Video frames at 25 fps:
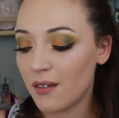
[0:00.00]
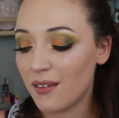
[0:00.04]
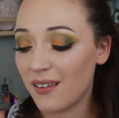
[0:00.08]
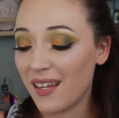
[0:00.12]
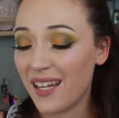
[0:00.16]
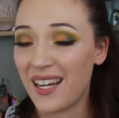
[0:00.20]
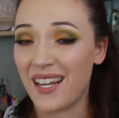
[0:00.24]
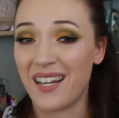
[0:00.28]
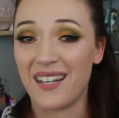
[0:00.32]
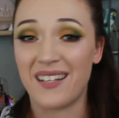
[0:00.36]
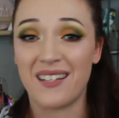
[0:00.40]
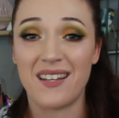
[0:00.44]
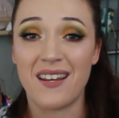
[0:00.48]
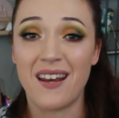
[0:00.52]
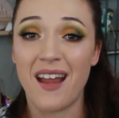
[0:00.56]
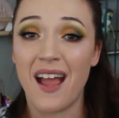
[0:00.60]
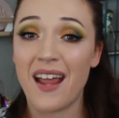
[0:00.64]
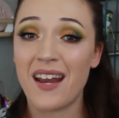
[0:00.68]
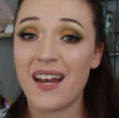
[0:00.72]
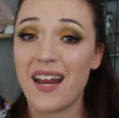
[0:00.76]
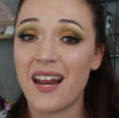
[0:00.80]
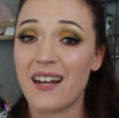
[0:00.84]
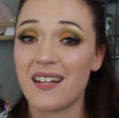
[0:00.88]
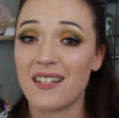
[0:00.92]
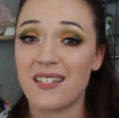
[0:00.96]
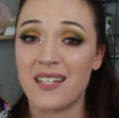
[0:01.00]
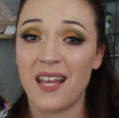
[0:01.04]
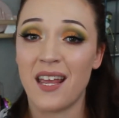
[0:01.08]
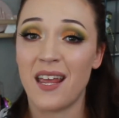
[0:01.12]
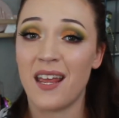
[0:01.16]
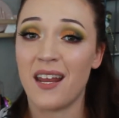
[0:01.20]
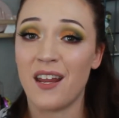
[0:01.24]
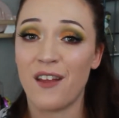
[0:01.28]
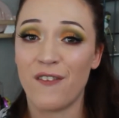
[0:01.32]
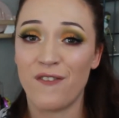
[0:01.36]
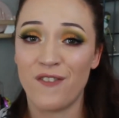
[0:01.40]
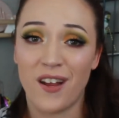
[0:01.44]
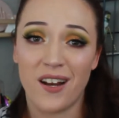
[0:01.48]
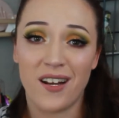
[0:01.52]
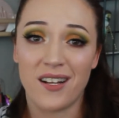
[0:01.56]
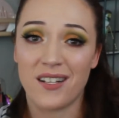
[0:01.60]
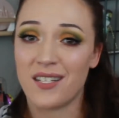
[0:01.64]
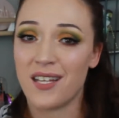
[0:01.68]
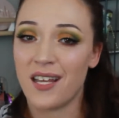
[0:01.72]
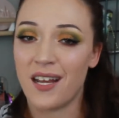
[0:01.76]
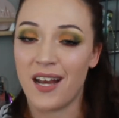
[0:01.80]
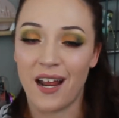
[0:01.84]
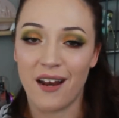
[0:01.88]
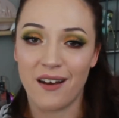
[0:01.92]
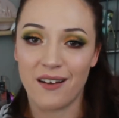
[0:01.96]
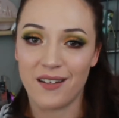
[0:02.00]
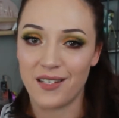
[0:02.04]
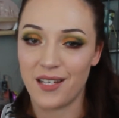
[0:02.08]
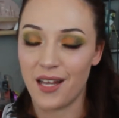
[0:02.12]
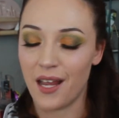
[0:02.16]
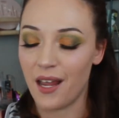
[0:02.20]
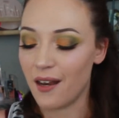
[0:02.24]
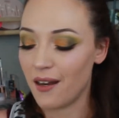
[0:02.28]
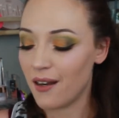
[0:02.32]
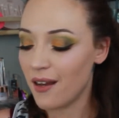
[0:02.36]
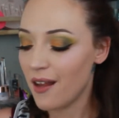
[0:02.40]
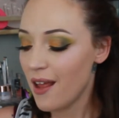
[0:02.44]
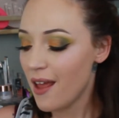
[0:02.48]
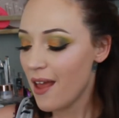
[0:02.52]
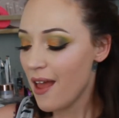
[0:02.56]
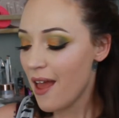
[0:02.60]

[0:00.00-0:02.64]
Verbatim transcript: like a 9 out of 10, if not a 10 out of 10.